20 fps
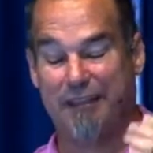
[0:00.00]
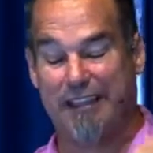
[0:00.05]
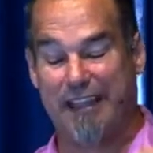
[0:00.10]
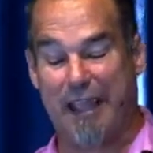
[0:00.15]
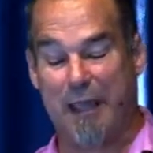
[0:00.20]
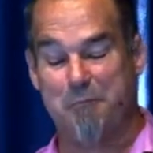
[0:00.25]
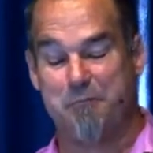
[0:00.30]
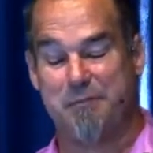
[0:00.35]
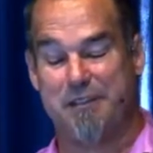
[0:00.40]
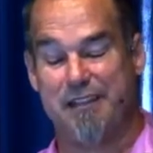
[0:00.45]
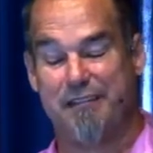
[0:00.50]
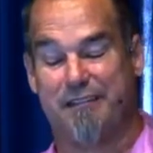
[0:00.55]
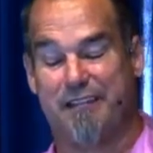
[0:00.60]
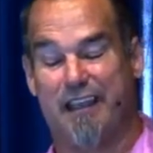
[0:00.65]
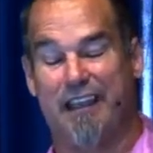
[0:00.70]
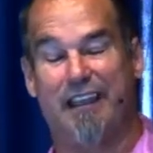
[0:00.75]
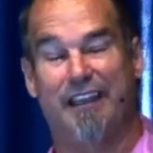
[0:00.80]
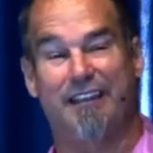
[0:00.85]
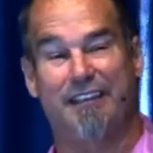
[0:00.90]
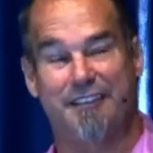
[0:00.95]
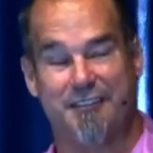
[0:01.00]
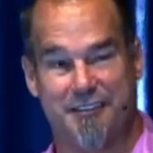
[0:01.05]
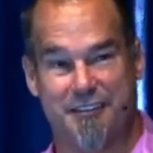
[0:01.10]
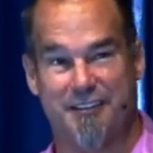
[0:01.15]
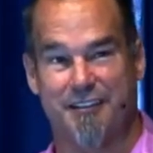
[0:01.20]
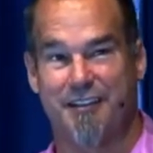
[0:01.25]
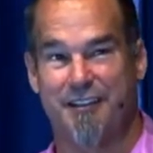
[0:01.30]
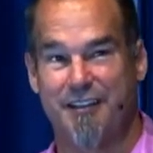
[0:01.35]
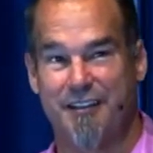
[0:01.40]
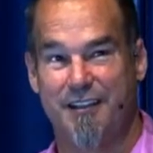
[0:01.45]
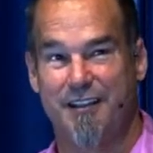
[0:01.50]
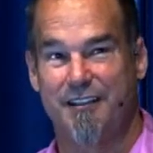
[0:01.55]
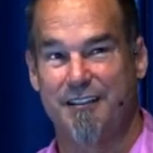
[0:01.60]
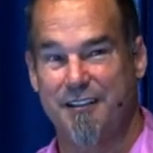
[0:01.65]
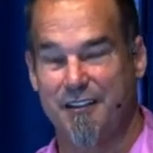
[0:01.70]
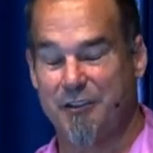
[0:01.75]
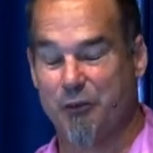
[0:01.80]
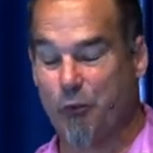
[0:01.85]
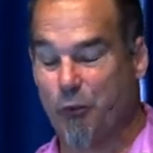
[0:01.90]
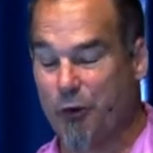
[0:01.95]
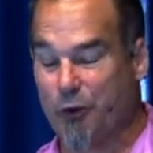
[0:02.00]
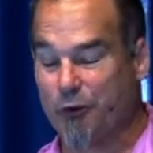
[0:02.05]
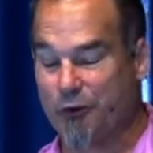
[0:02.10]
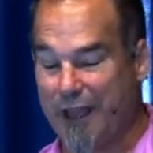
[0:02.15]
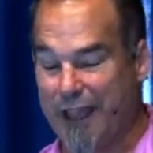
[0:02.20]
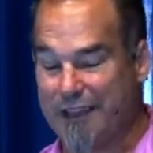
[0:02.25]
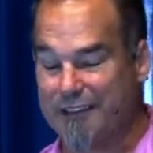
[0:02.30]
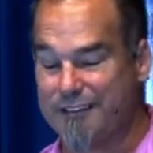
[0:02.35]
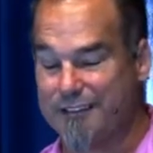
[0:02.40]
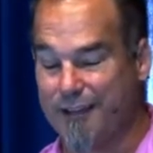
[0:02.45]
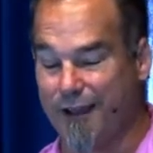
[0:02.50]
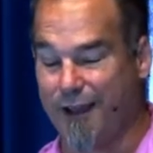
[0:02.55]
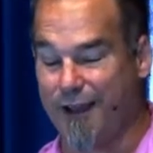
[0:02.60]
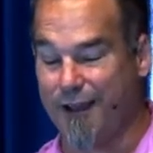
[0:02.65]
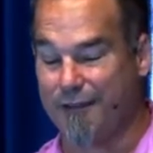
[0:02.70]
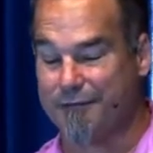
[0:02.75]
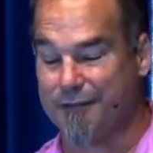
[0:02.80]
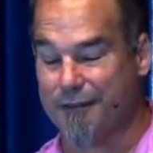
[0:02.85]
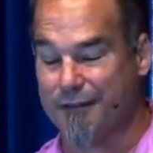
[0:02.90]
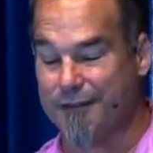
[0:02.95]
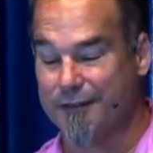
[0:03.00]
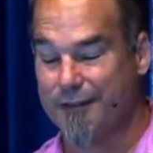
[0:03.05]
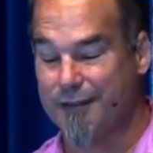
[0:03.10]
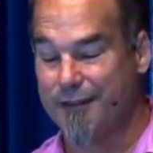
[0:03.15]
the empty things that the world has to offer.